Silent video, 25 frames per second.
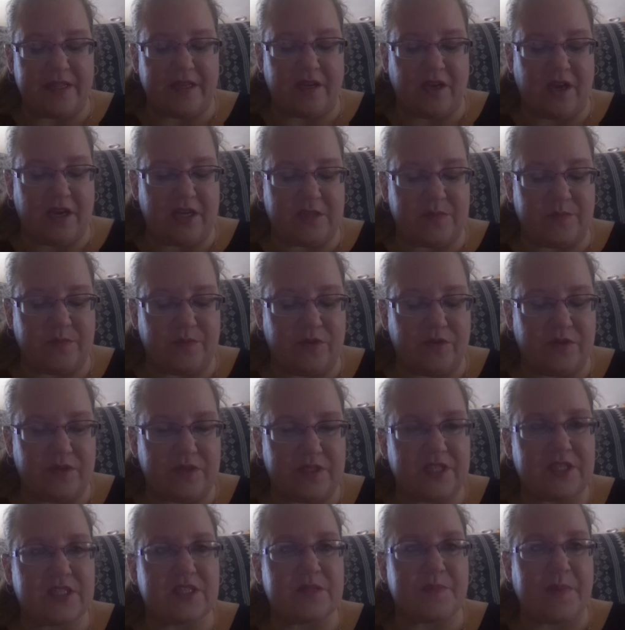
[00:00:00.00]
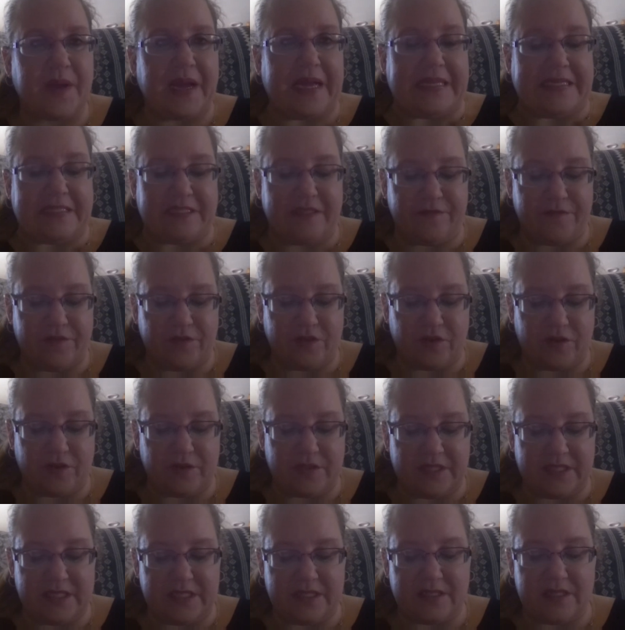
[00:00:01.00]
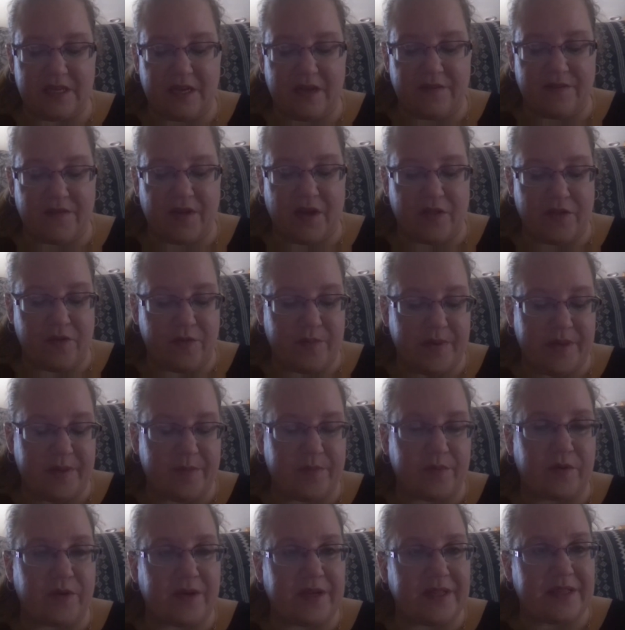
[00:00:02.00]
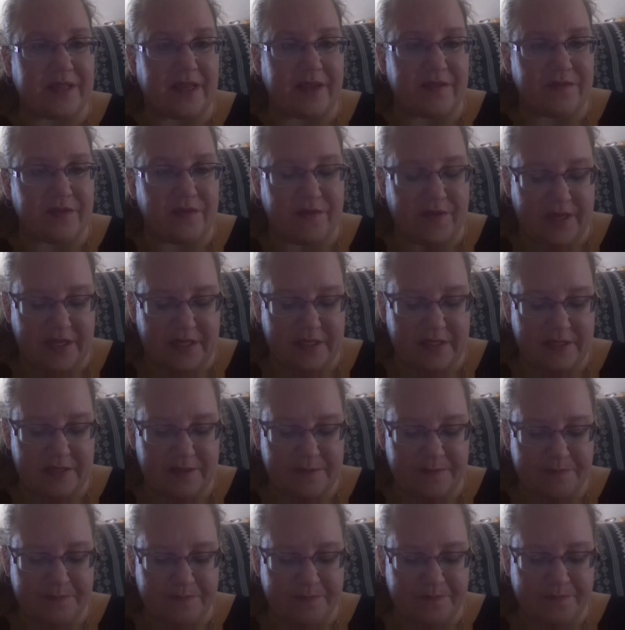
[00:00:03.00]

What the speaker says: the gospel despite difficulties of other people and life events.